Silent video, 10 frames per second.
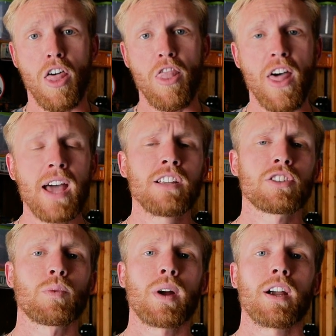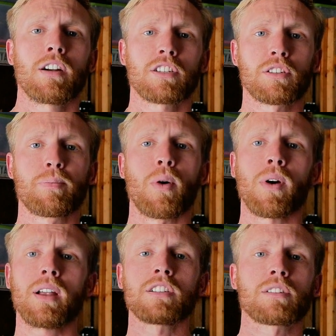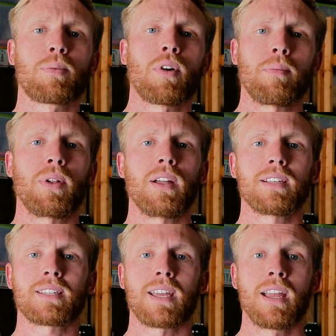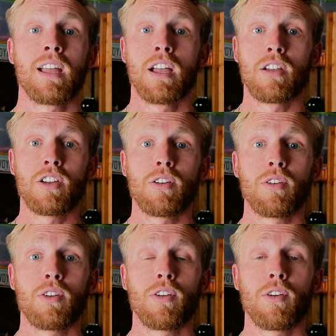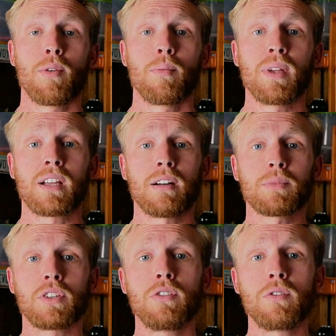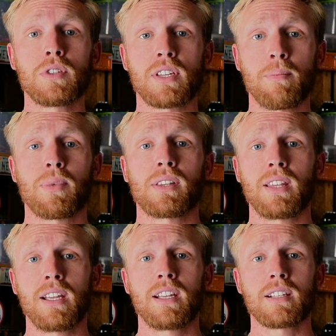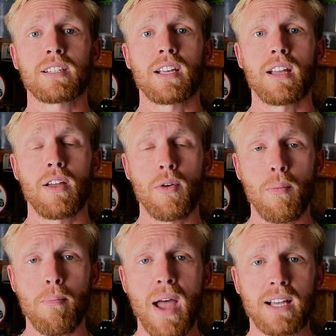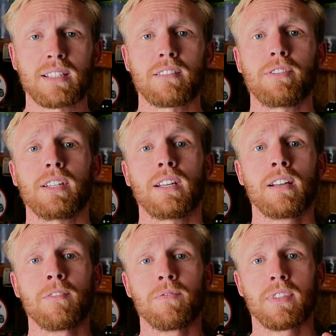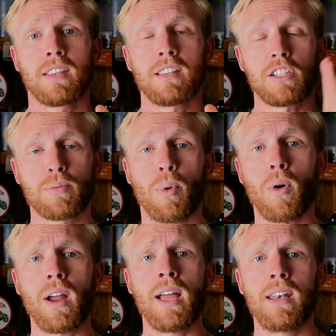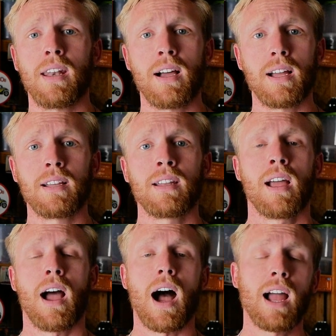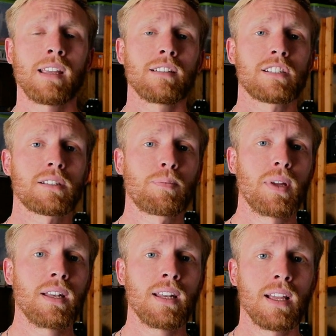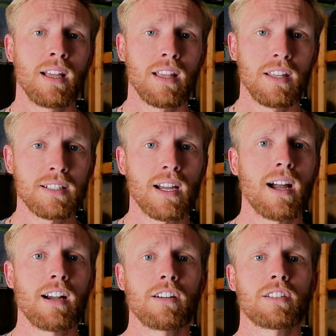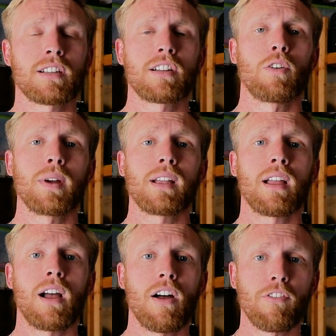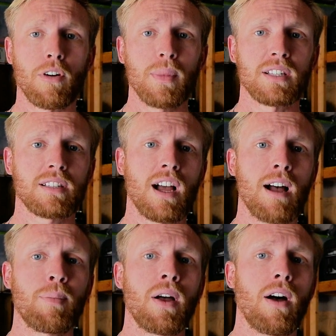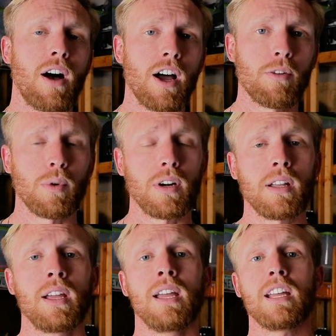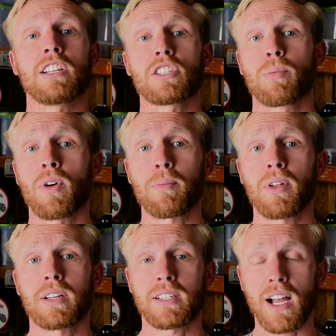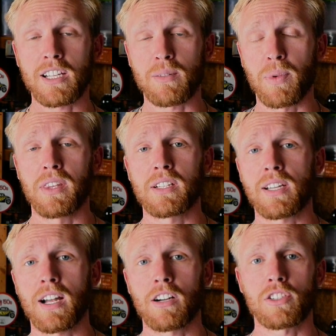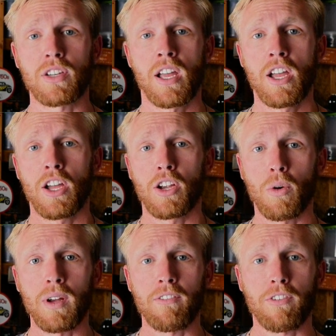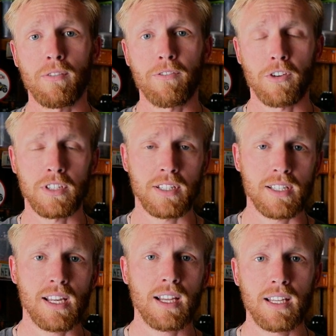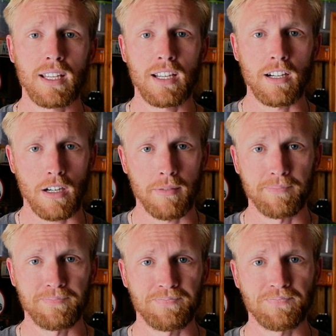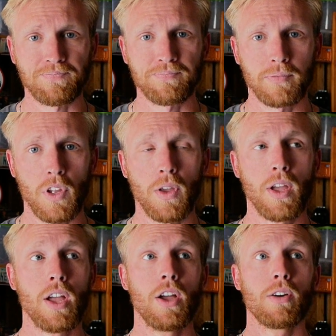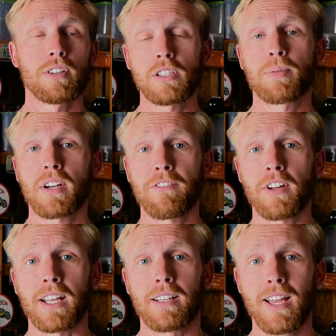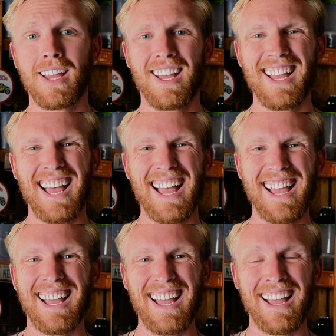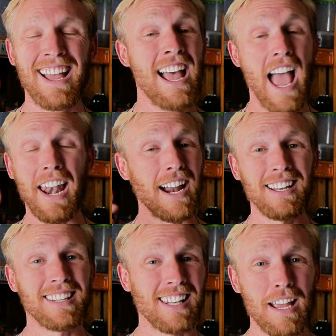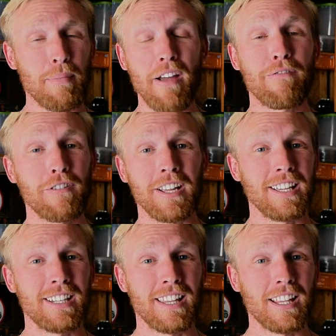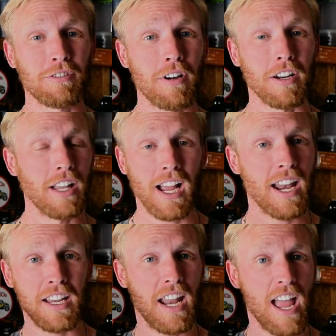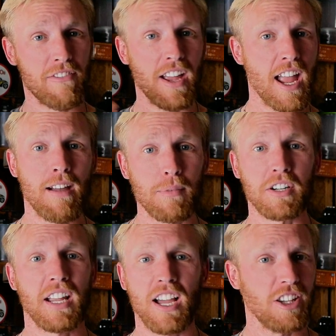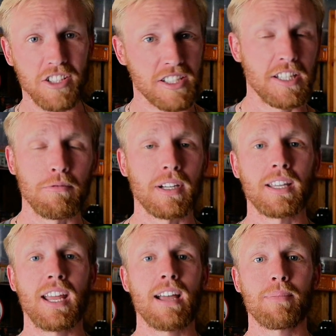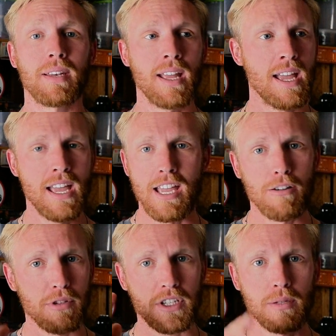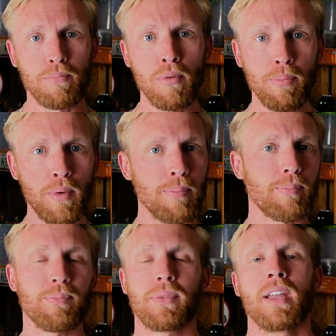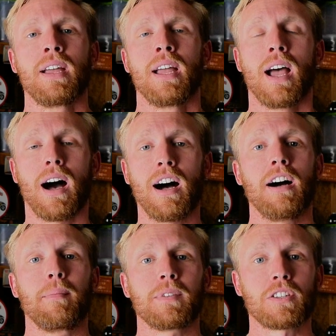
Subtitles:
That is where Sport and Sport Plus become two separate things massively. Sport at 9, I could spin the tires going from a stop onward. In Sport Plus, I spun the tires going from first to second gear. which is pretty funny. And I didn't lay my foot into that throttle. Like, I didn't have it hammered down, let's see what can happen. It was just boop, boop.